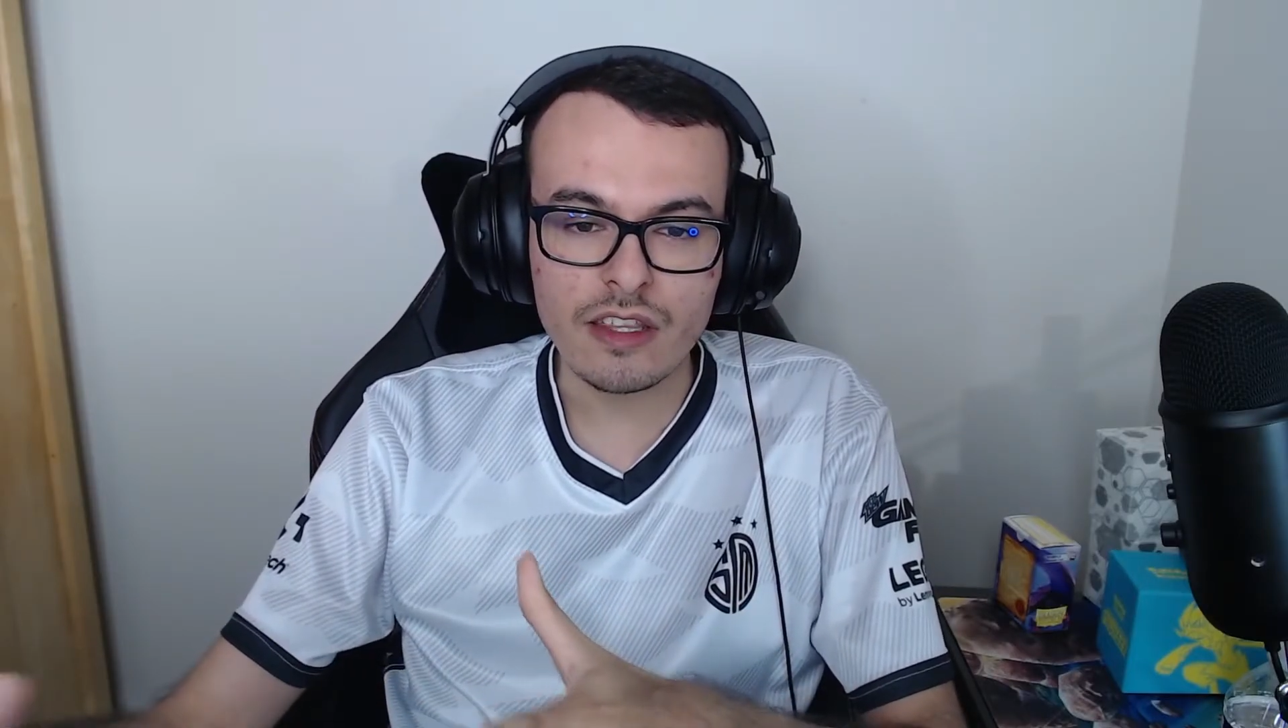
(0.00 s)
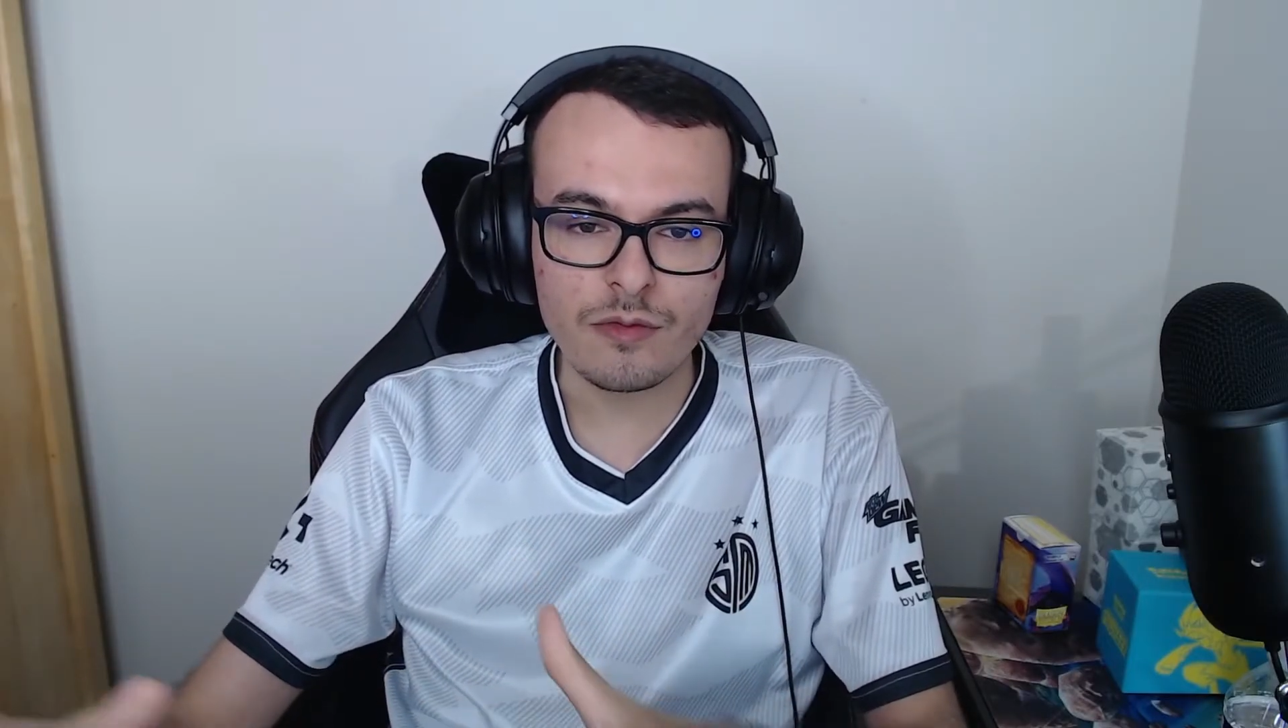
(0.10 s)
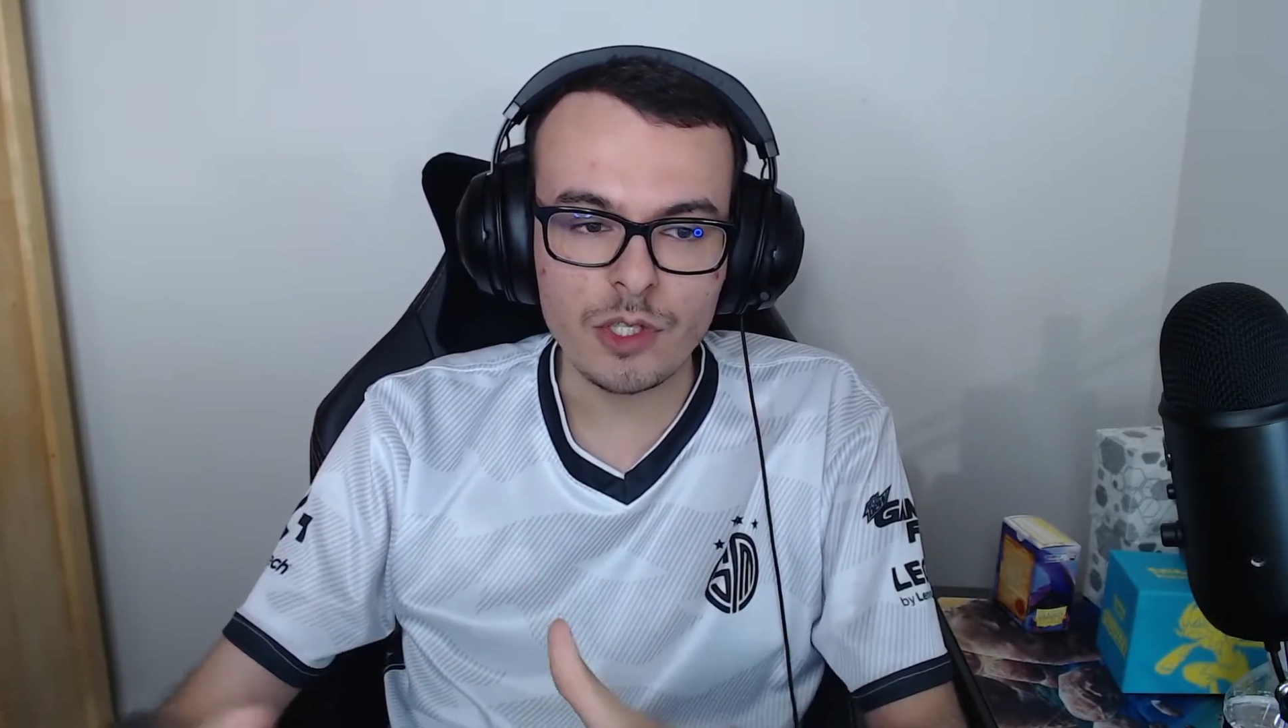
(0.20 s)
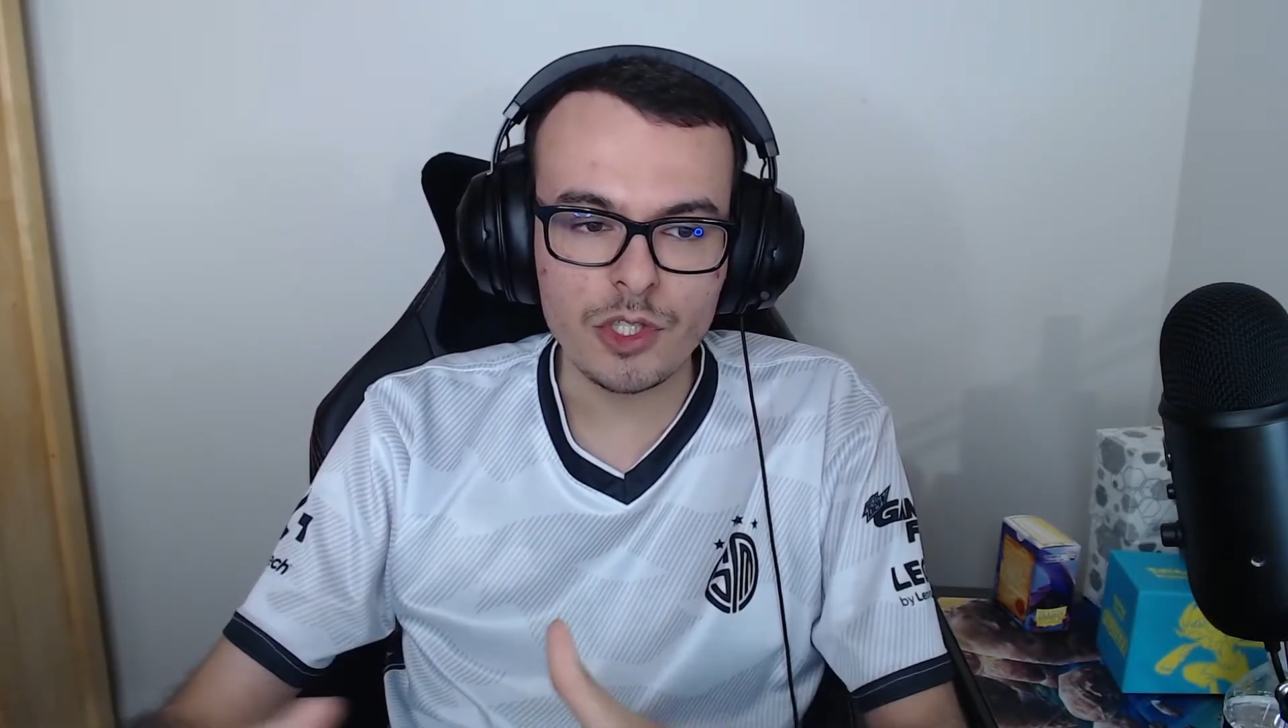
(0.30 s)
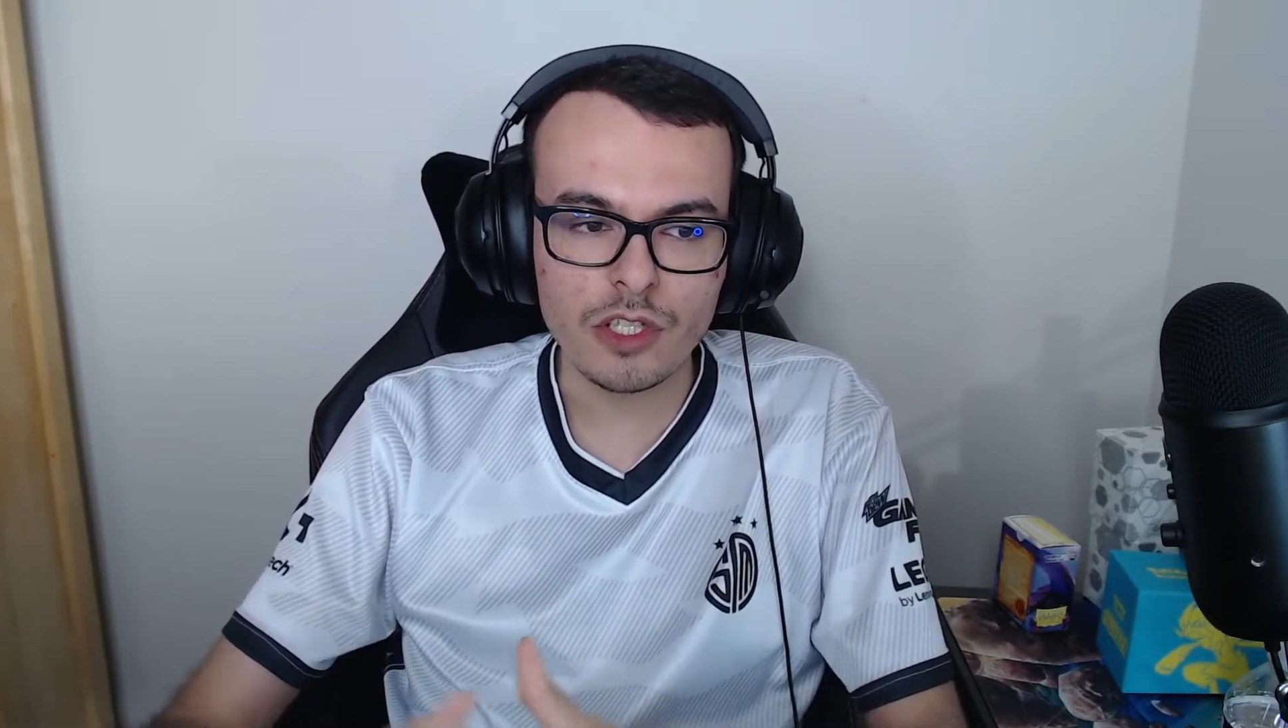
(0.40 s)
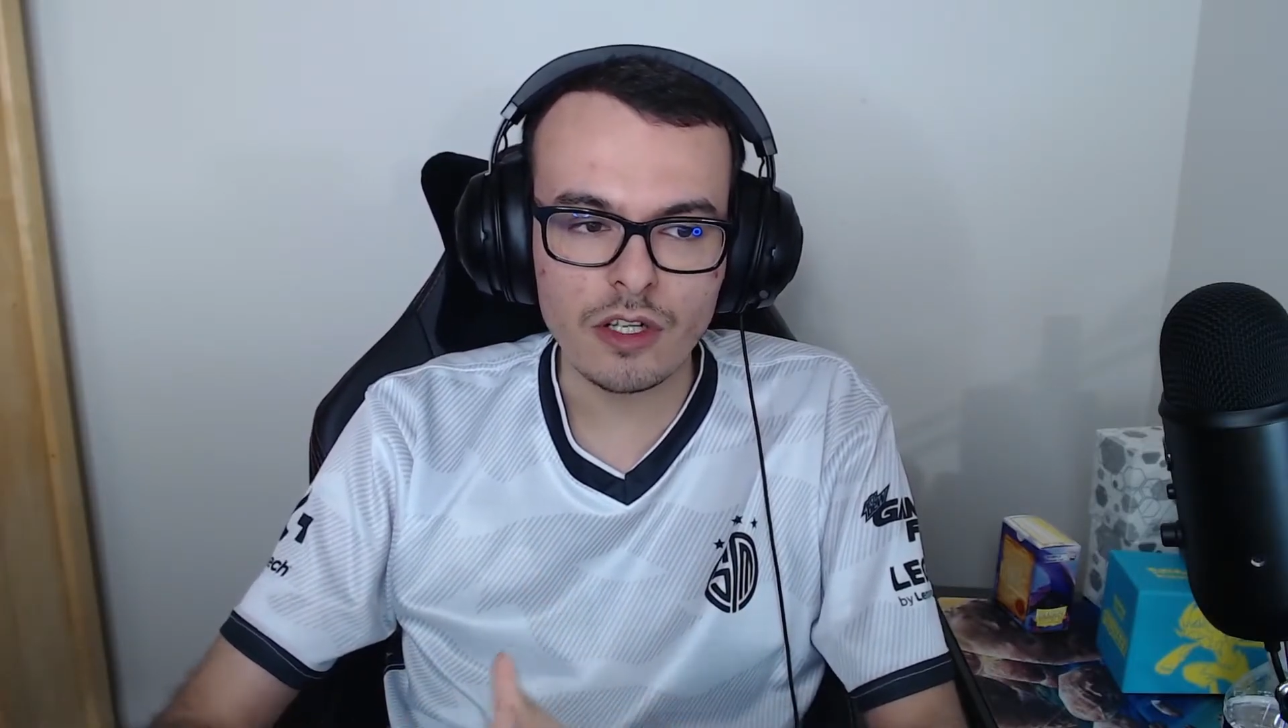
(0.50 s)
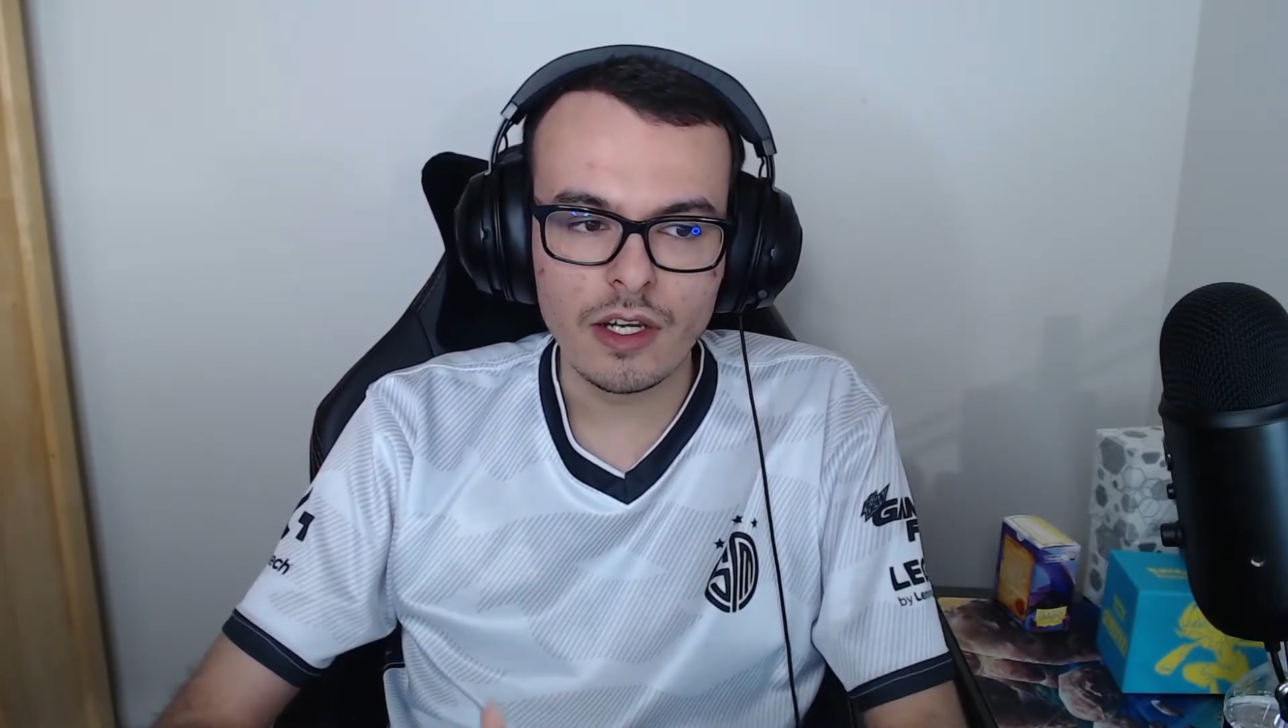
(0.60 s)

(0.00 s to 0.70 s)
the future.